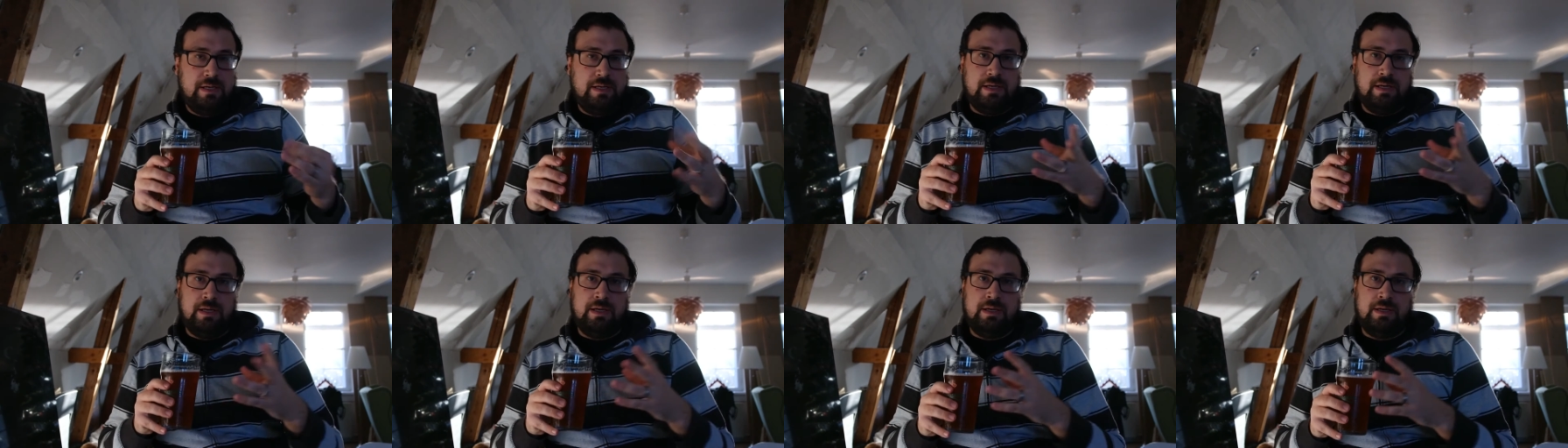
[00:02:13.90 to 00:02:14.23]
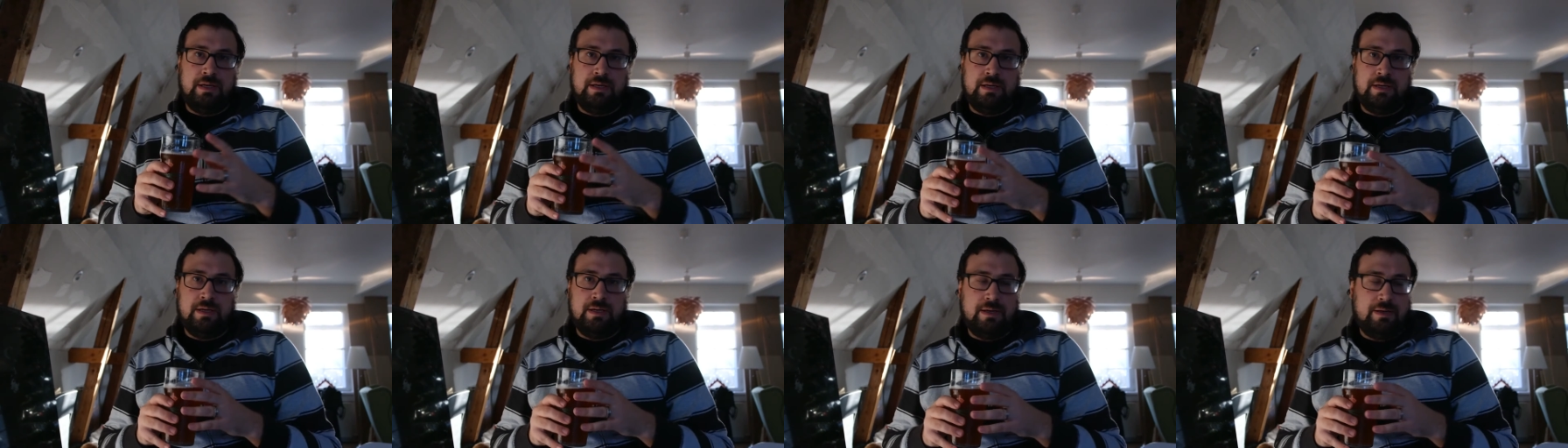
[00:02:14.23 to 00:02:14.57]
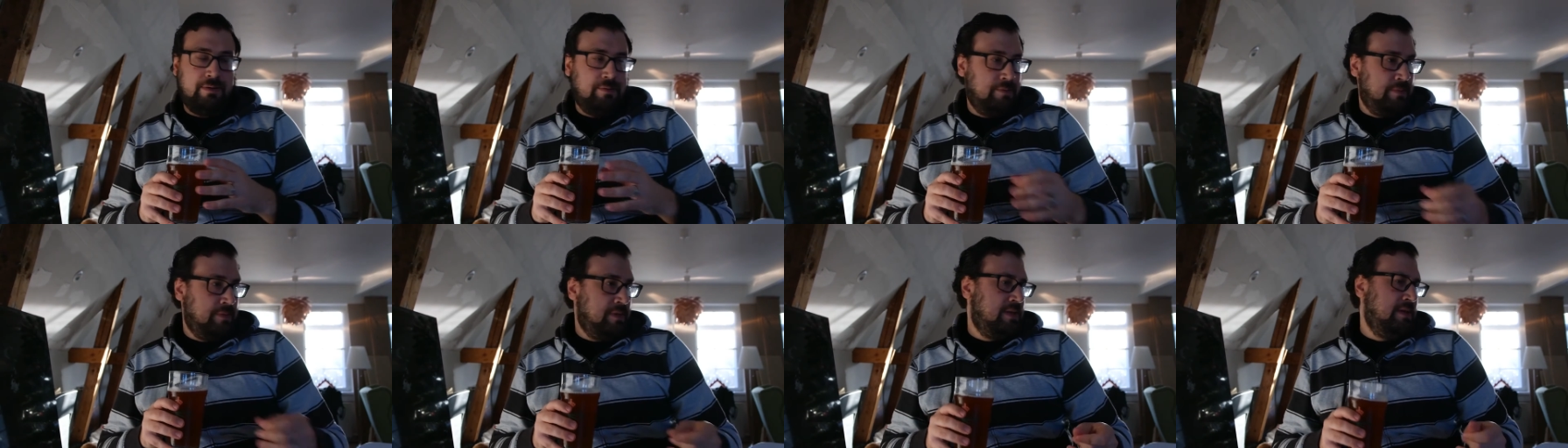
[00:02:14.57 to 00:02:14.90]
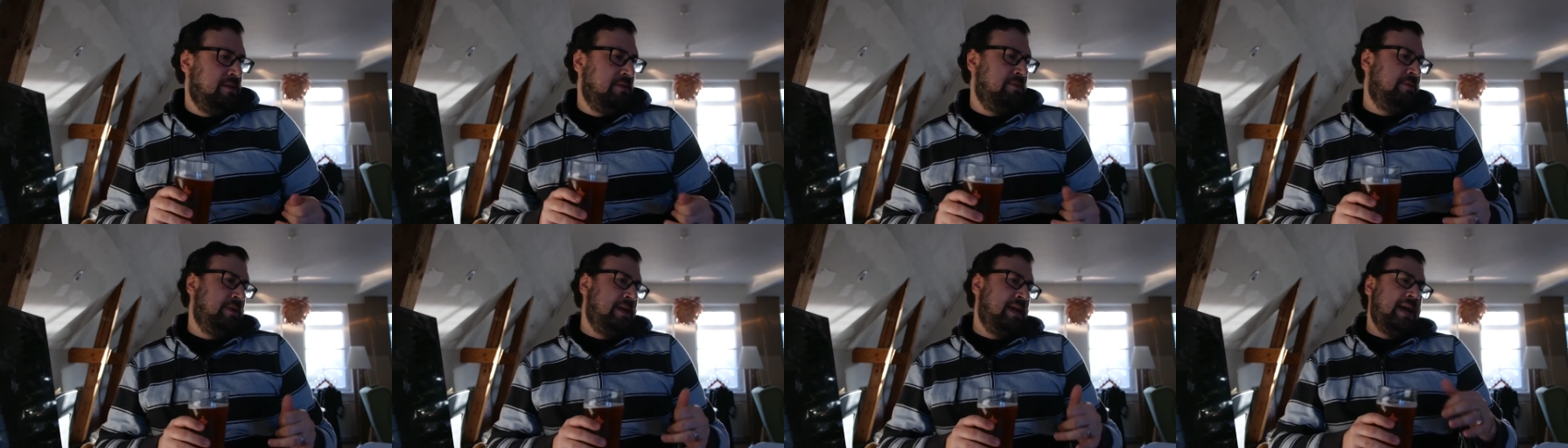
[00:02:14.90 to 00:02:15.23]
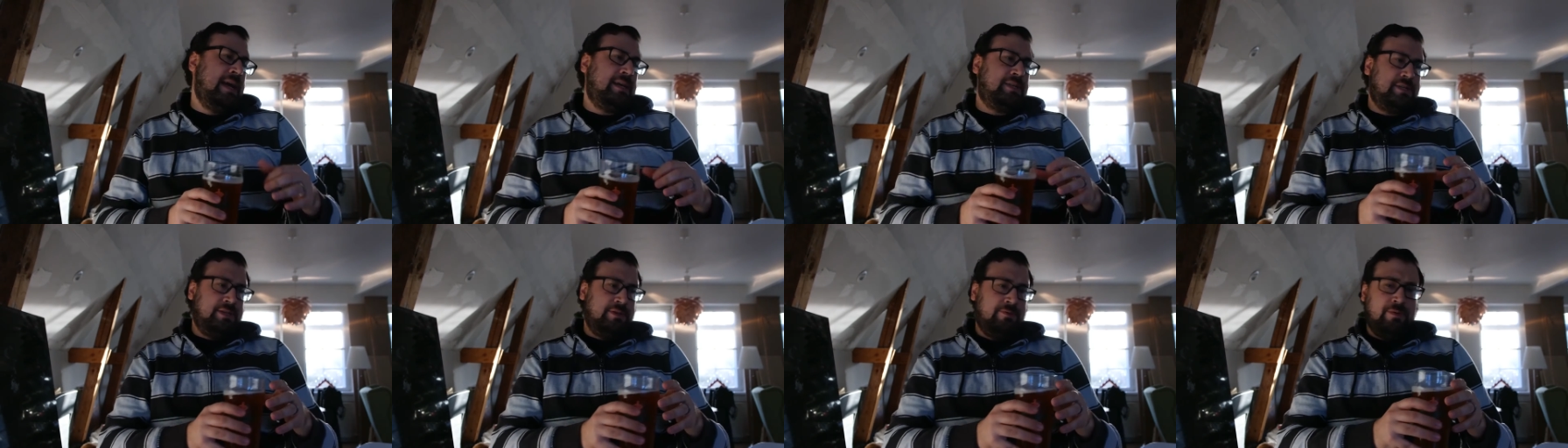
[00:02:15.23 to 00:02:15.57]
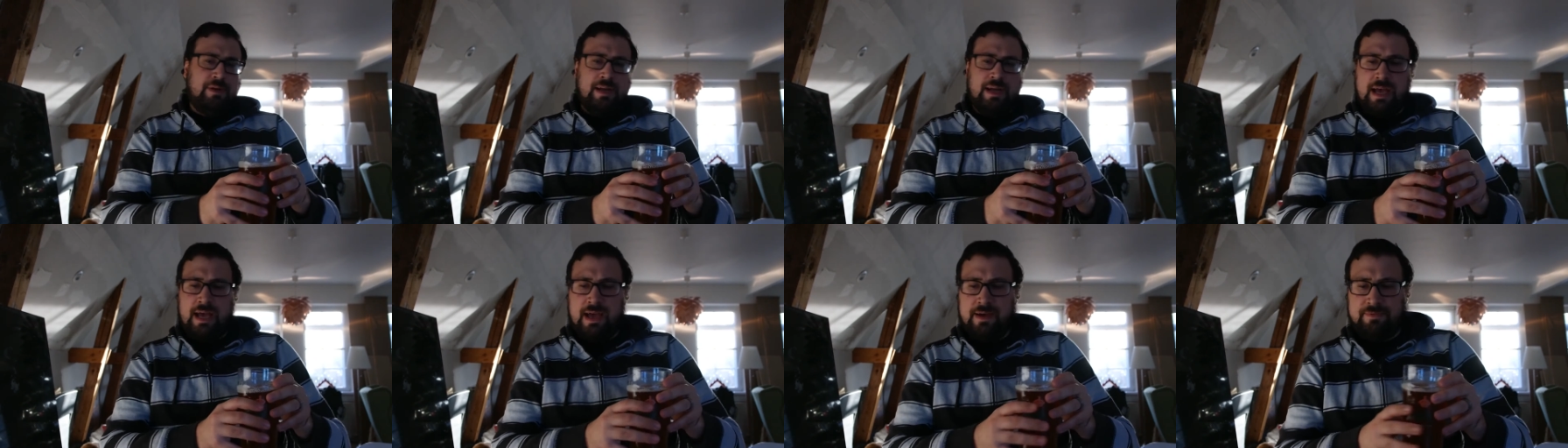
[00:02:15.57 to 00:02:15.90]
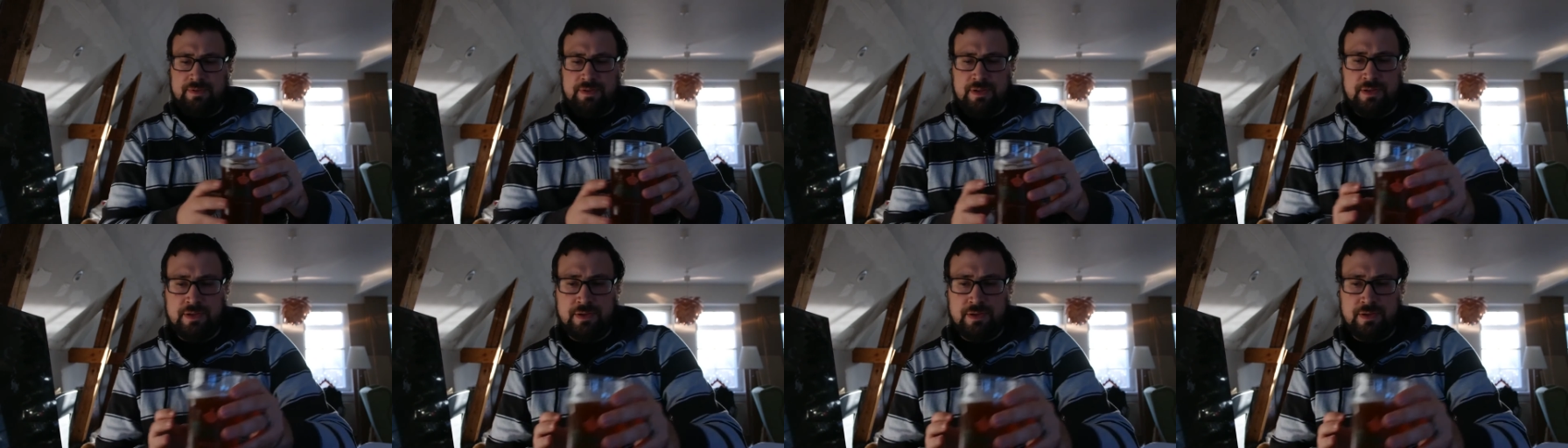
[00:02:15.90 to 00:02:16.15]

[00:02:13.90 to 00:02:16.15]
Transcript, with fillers: uh, you know what i actually what i have to